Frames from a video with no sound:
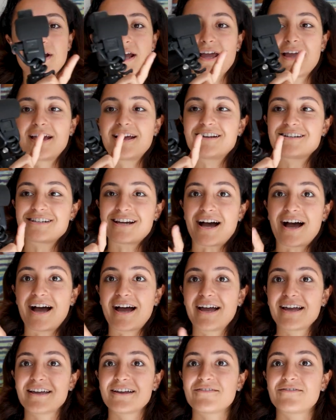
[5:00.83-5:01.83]
And
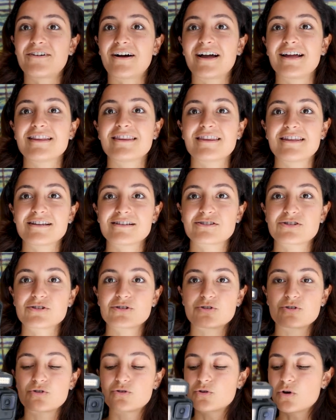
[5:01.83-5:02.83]
I find
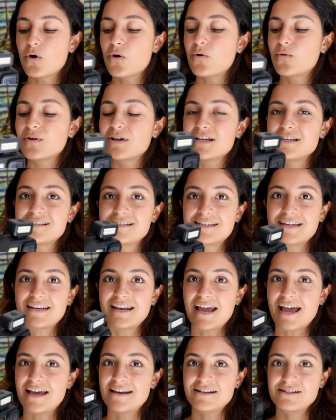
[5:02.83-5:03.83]
this so easy and
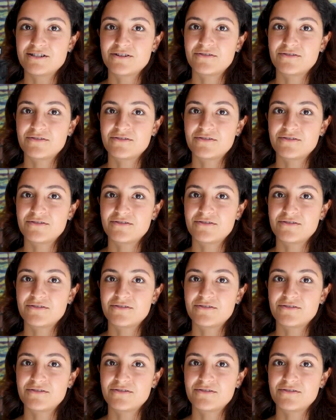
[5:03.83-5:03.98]
handy